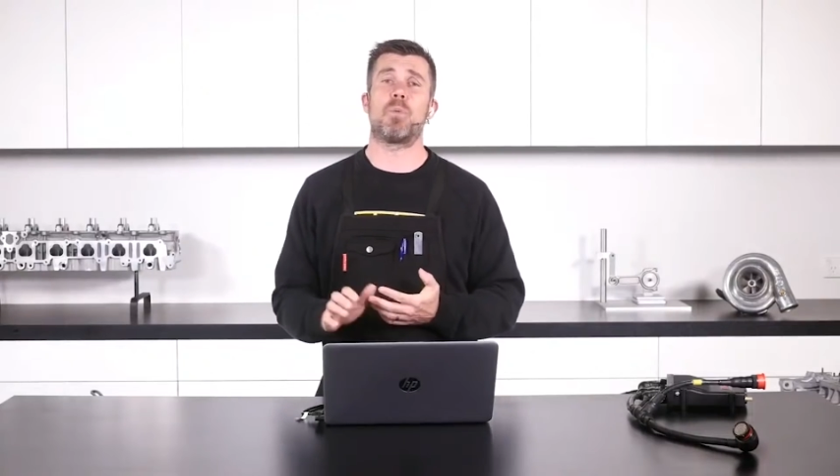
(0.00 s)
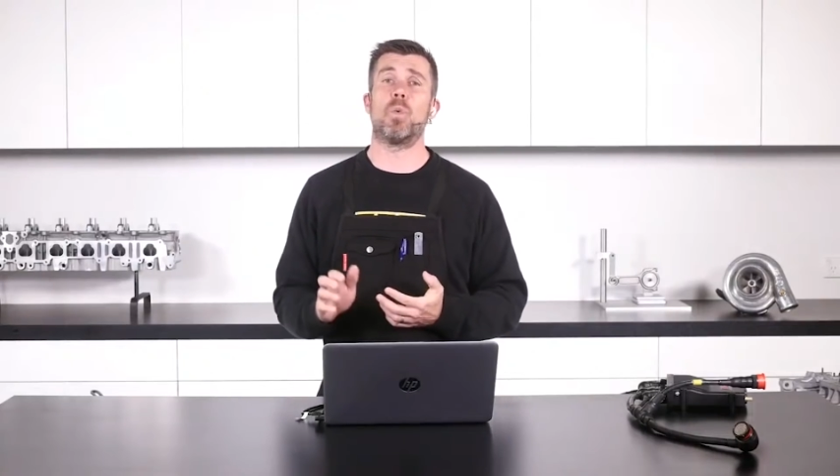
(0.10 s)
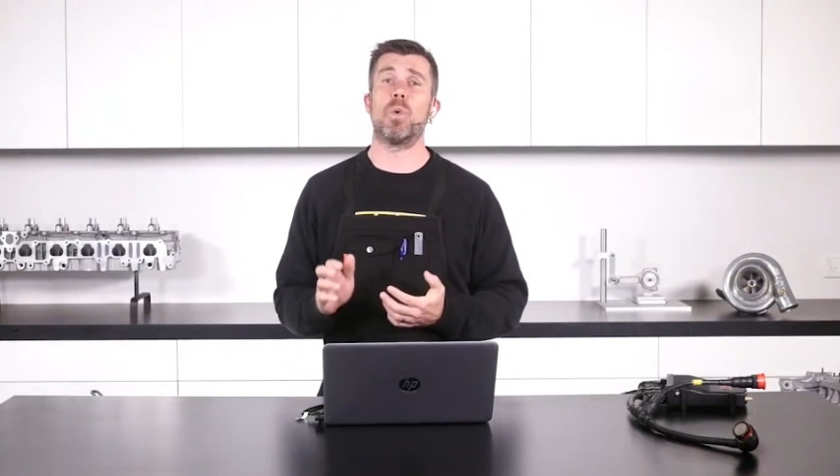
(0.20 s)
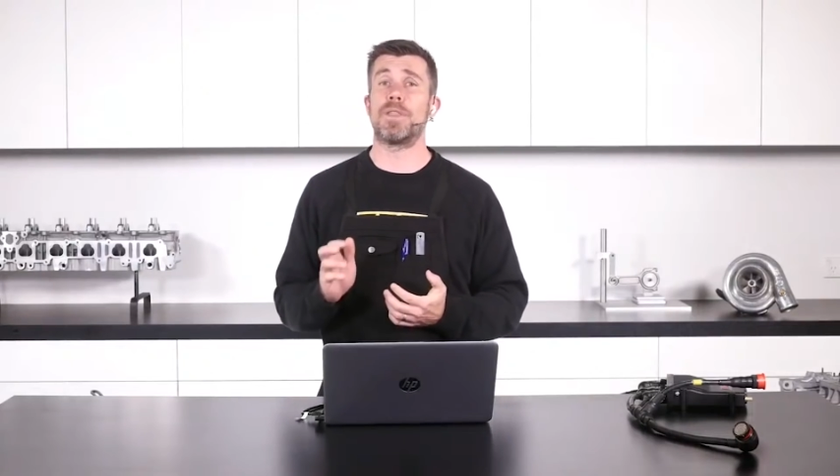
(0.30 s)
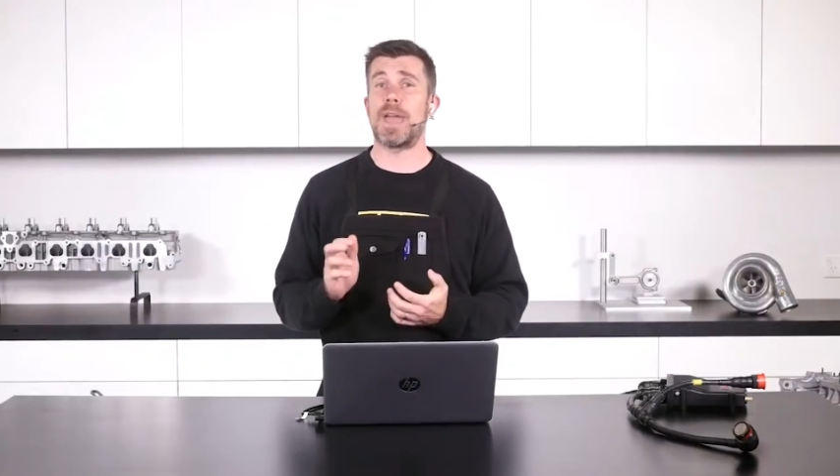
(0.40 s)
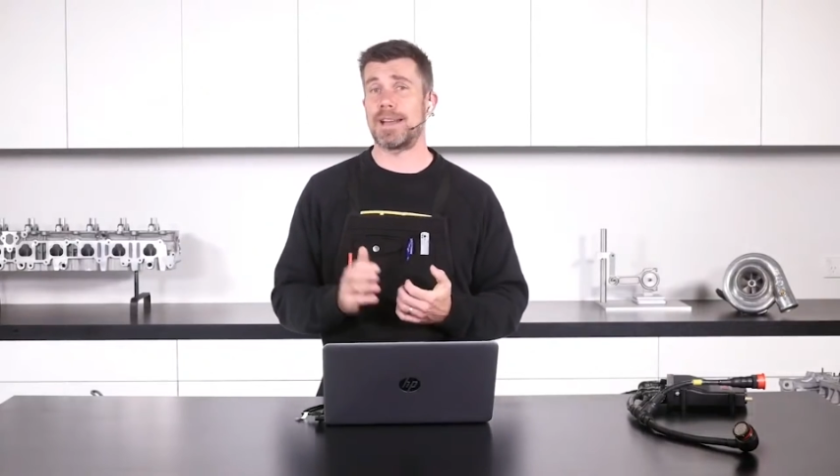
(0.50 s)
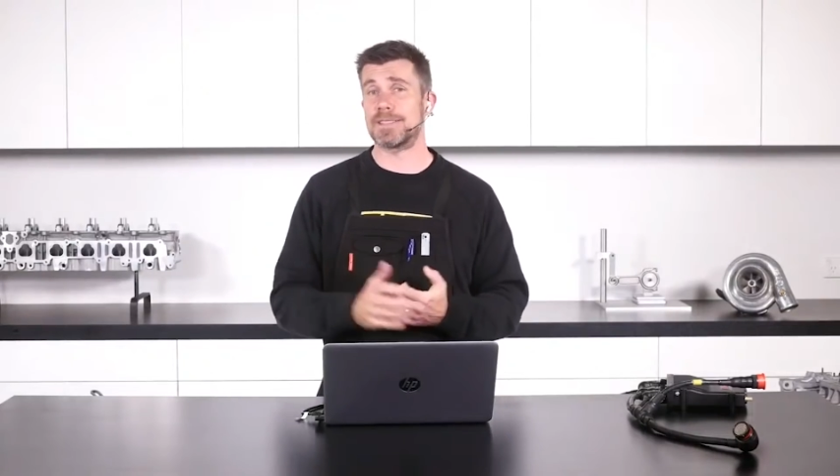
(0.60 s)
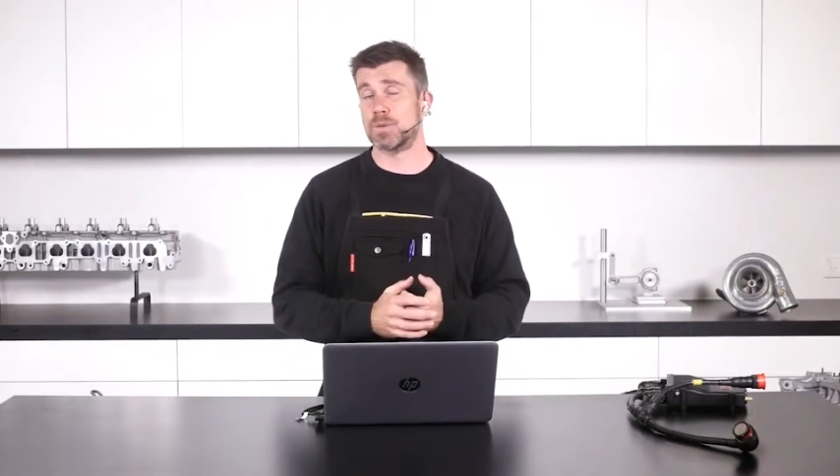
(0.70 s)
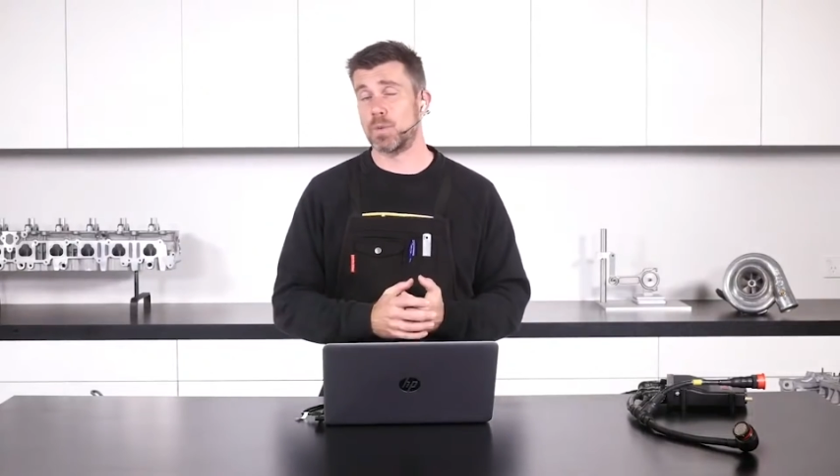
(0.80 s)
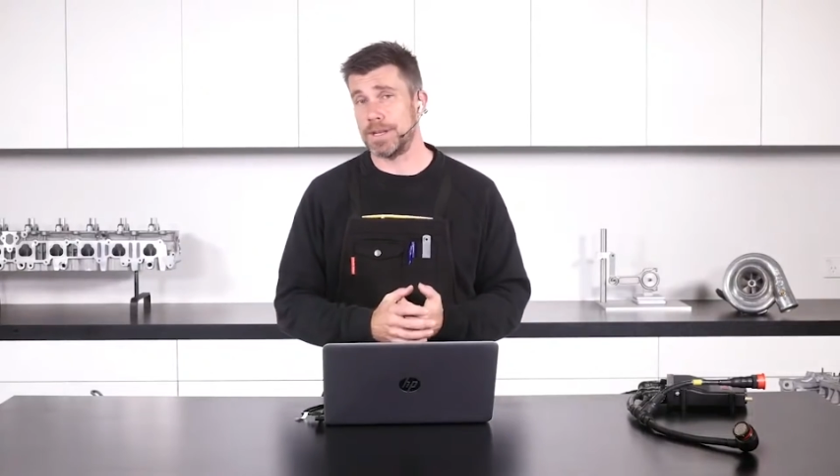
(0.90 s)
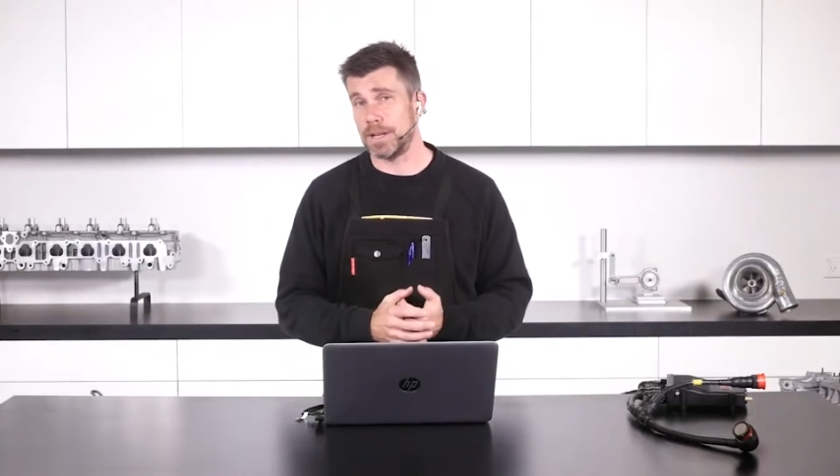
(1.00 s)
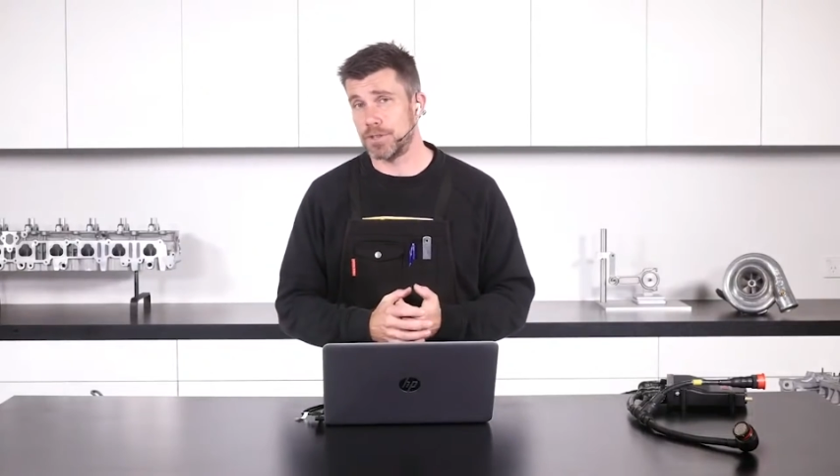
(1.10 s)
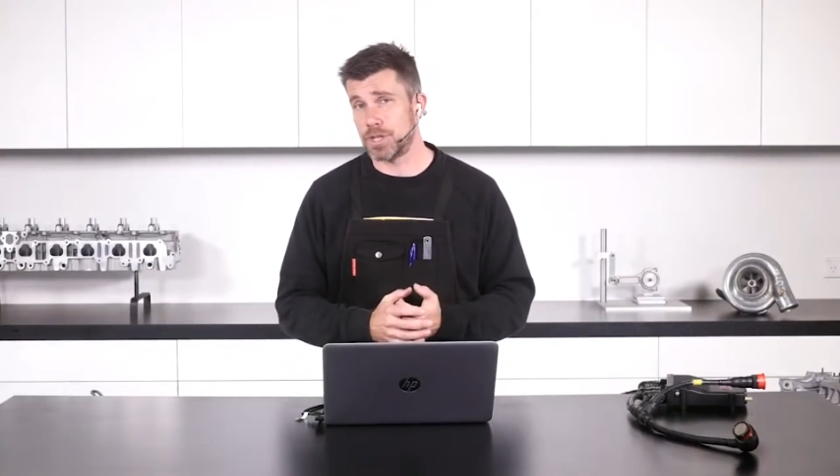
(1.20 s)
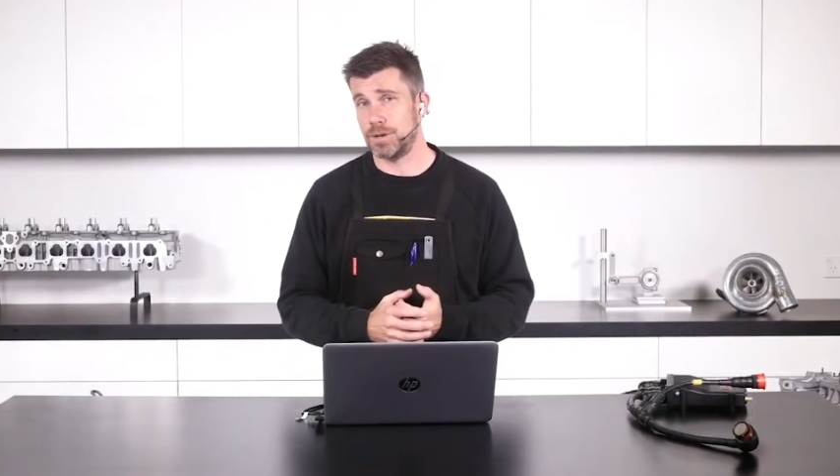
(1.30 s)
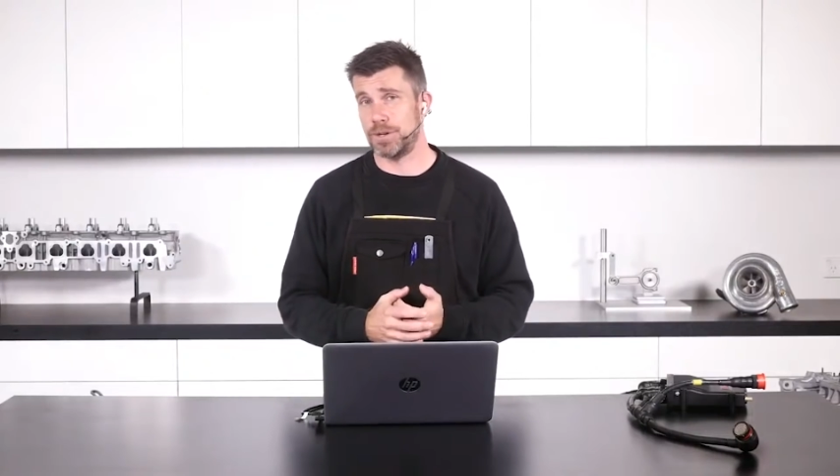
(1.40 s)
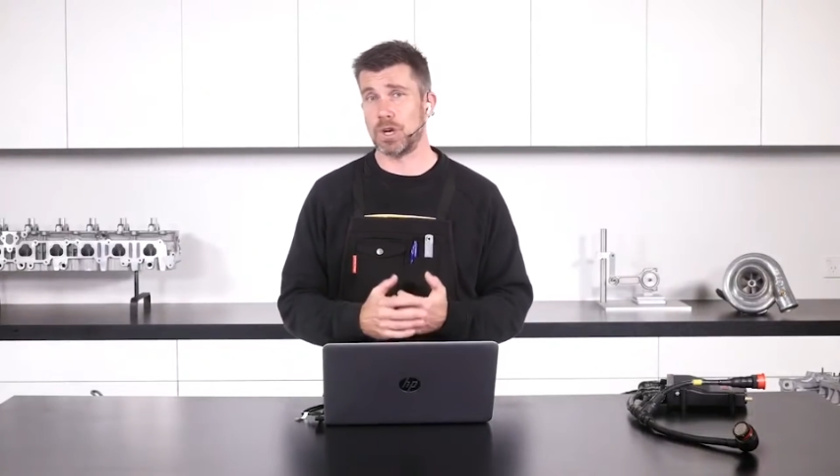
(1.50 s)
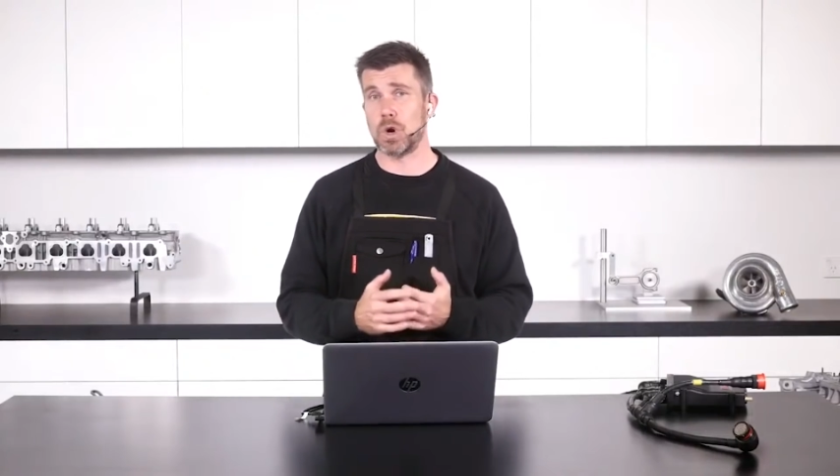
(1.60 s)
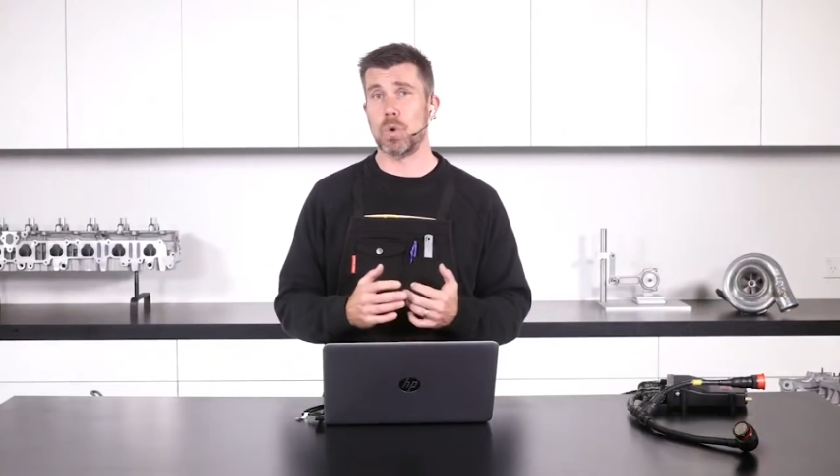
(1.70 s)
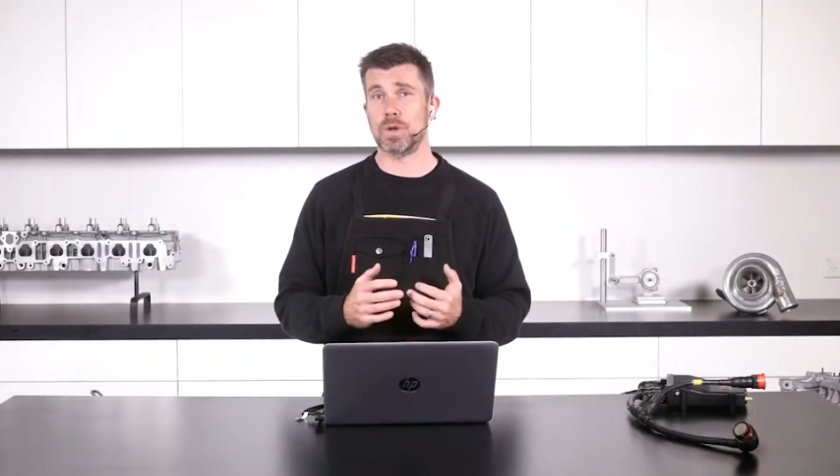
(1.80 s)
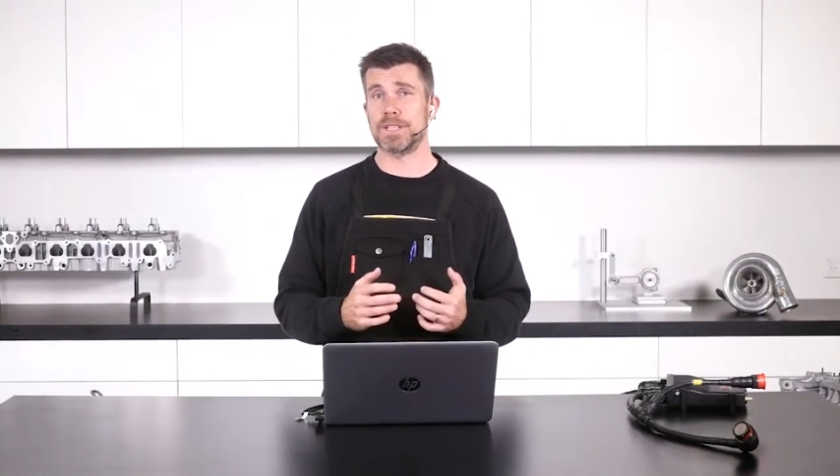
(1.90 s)
with our suite of tuning
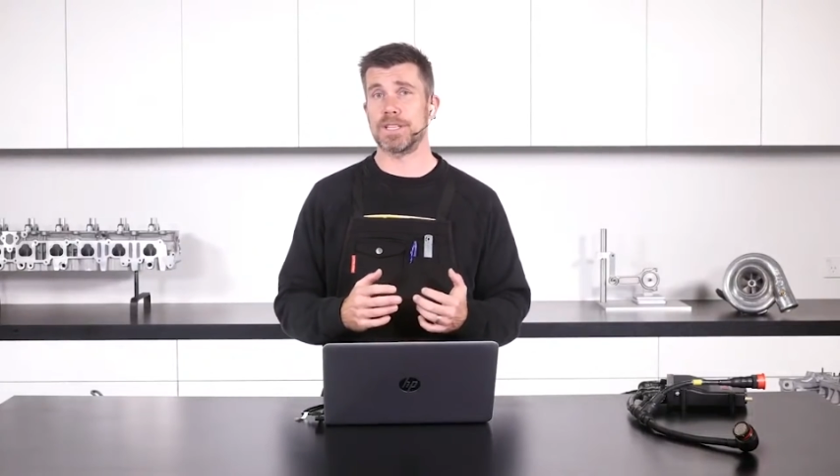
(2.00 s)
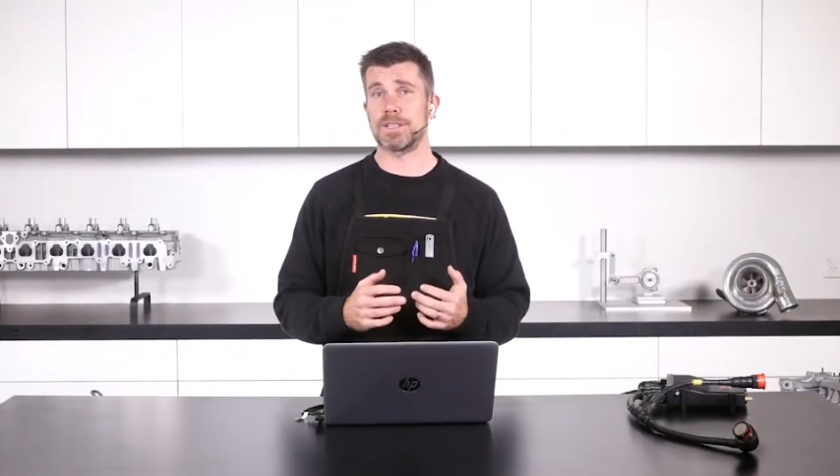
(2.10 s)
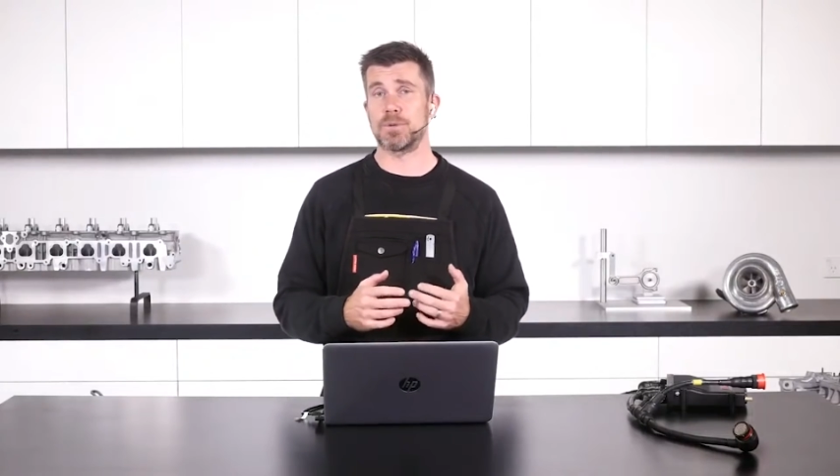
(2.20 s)
courses,